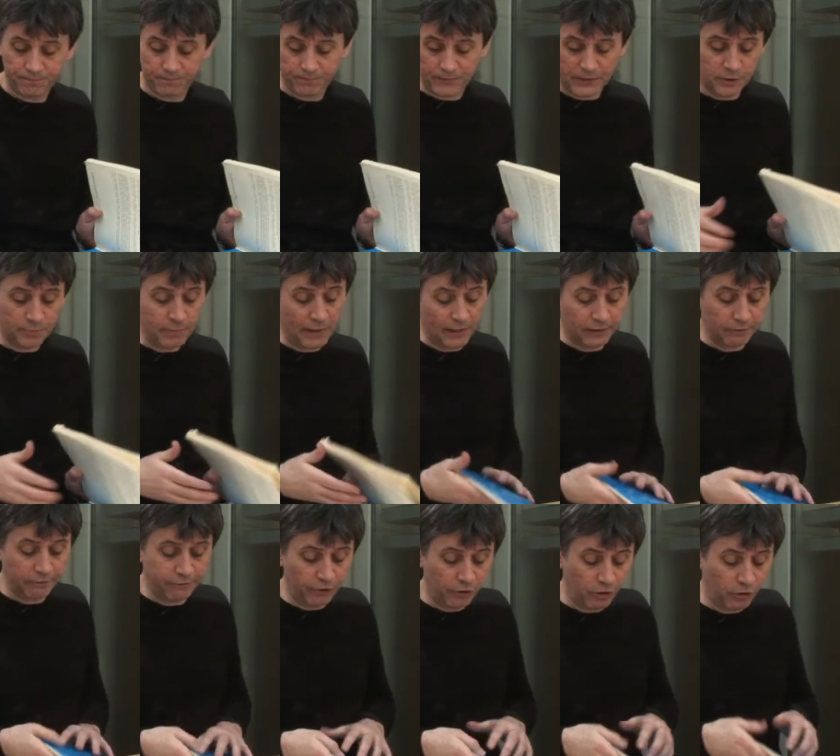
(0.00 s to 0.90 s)
a spelling
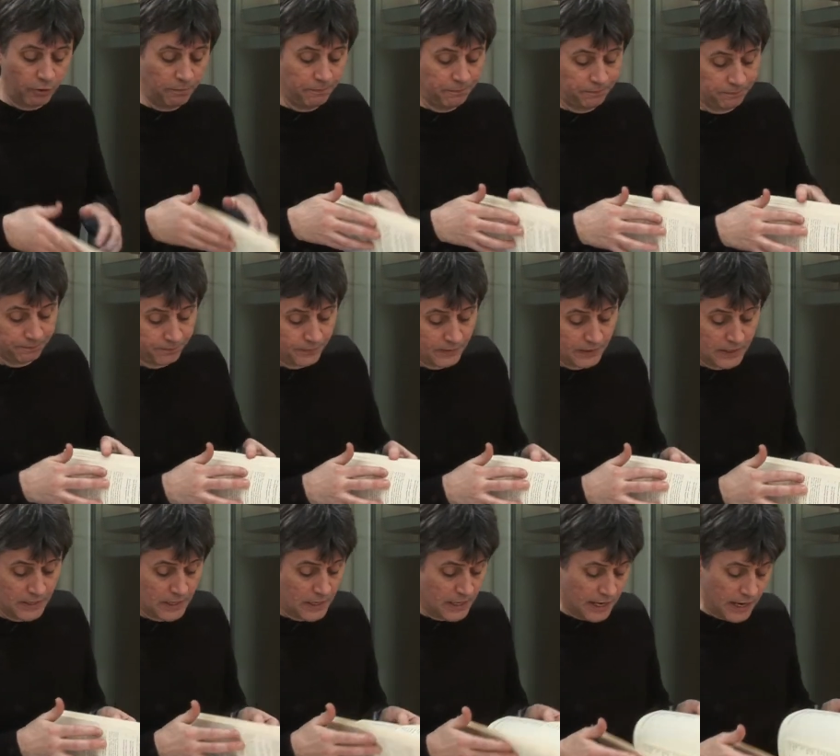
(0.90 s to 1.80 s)
form,
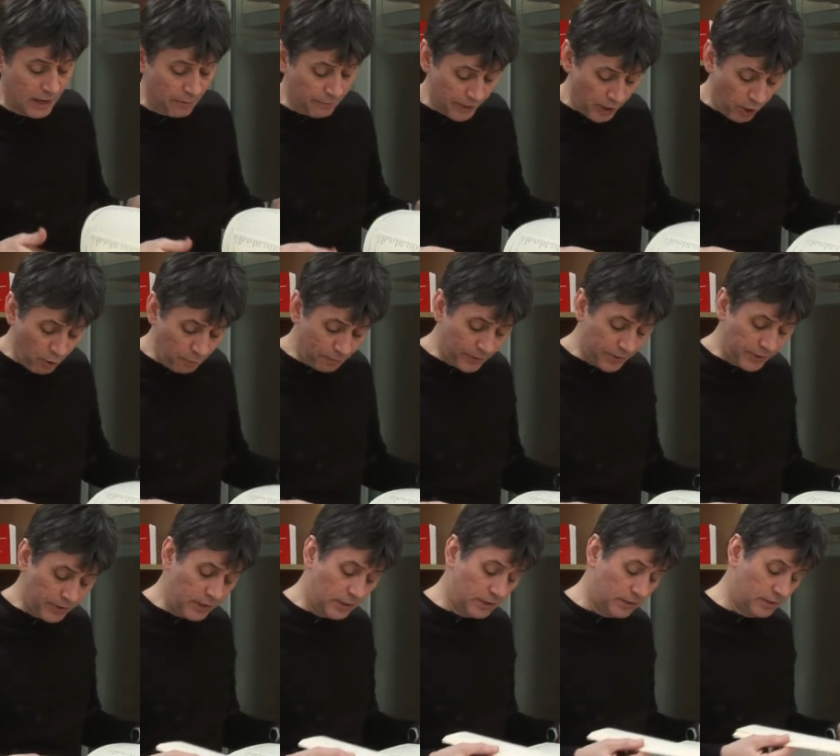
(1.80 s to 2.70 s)
and we
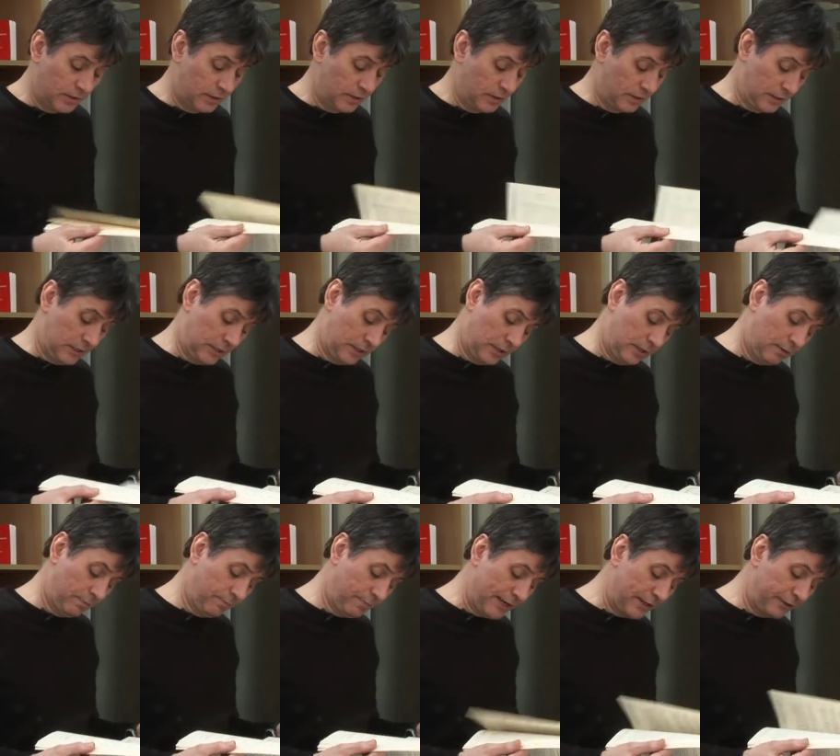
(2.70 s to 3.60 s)
open
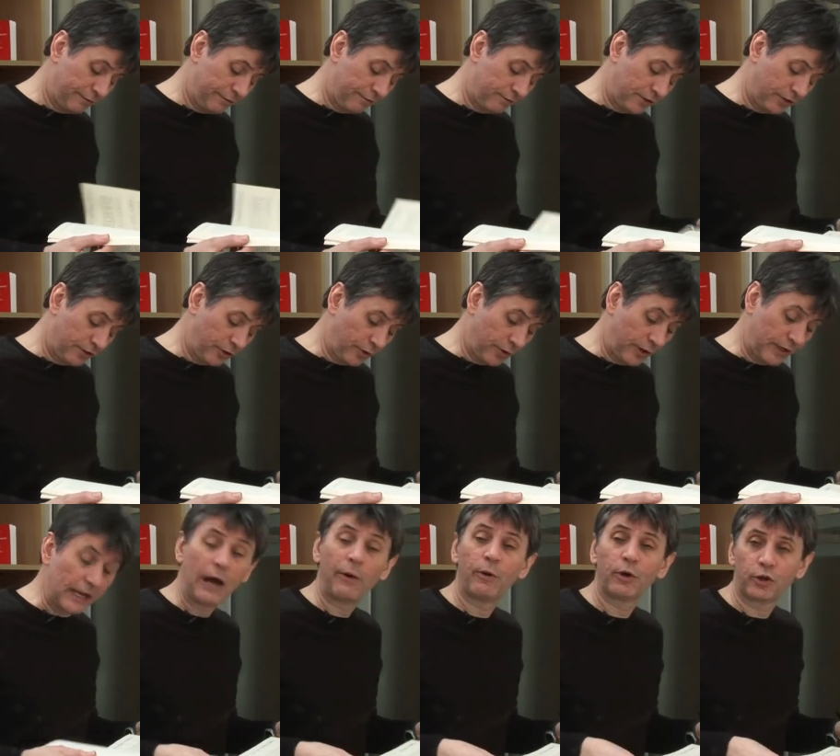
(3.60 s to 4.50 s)
page 53,
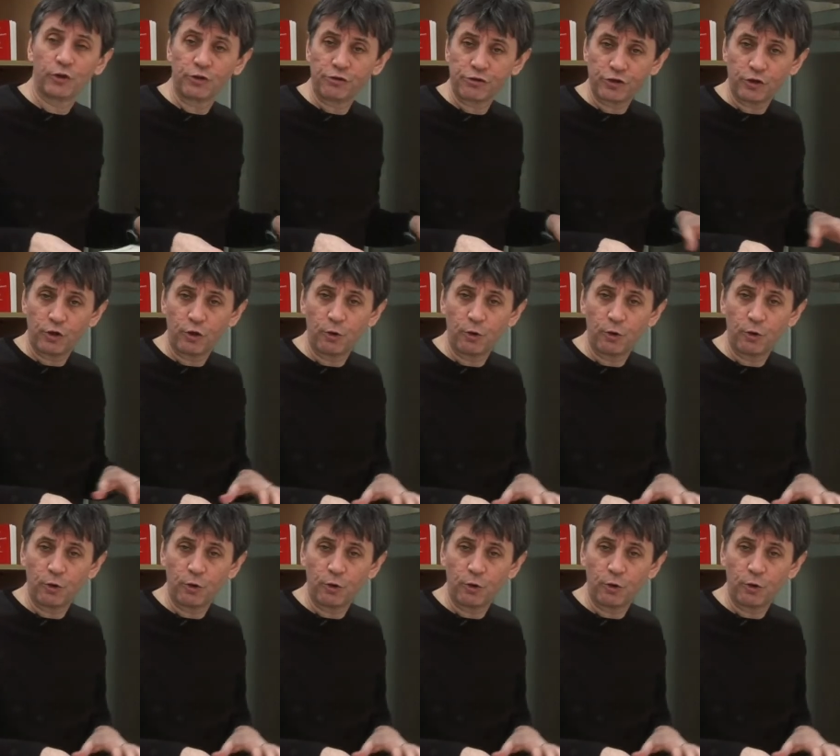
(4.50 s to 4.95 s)
our control